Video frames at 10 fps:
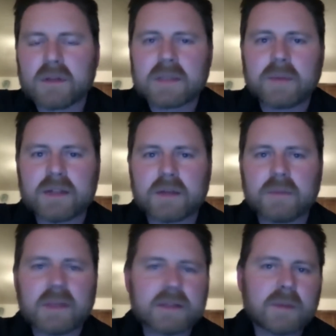You know this
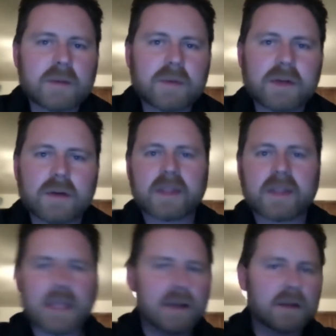about your muscle memory,
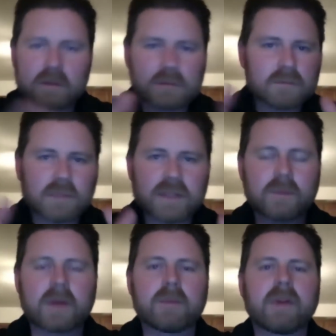your mechanical
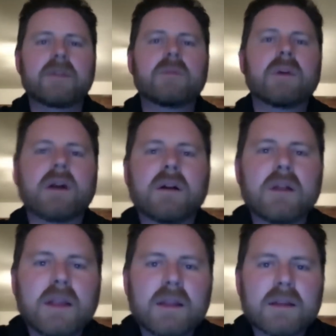muscle memory, if you
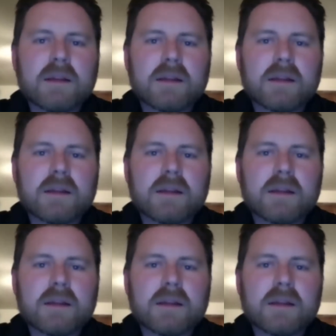will.